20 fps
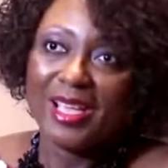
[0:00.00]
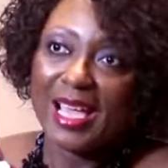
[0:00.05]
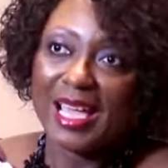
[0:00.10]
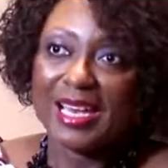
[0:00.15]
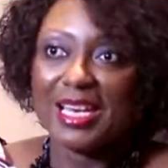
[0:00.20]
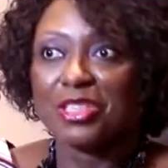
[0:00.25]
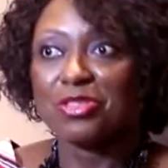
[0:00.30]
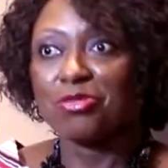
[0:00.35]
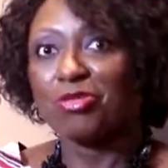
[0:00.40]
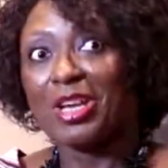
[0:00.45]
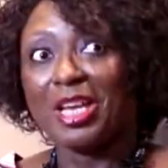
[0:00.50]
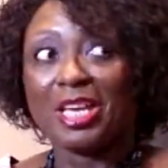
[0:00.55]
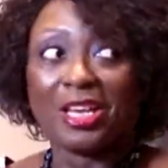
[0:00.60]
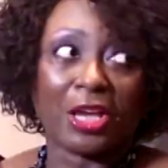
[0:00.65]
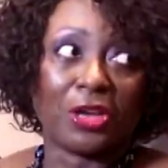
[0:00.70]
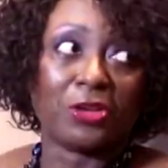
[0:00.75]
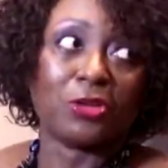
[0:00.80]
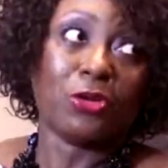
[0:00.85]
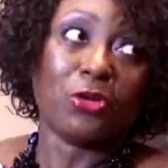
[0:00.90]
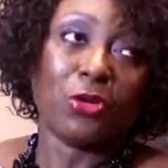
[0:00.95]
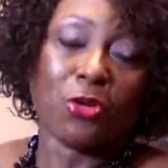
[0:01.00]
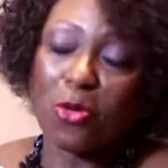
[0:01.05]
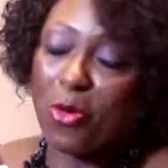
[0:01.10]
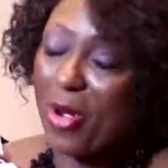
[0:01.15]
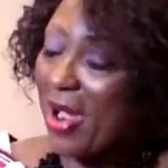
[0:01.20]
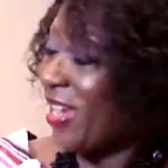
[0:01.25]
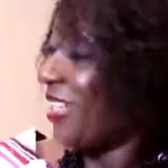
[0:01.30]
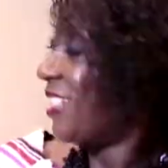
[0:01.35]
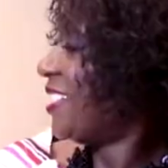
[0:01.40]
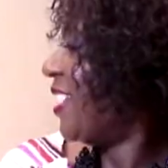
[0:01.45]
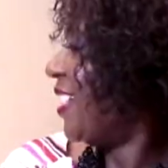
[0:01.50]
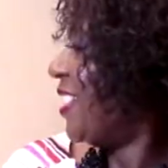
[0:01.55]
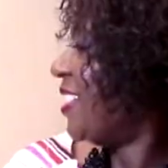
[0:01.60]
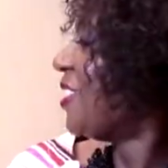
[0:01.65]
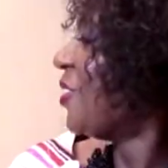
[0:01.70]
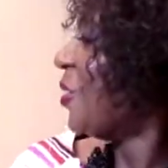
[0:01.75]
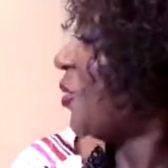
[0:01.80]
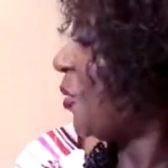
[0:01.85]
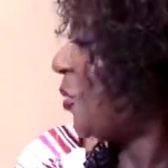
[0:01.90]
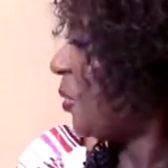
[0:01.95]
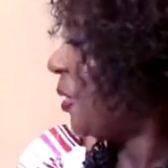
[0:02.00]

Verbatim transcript: and it's ringing and you don't know where it is. So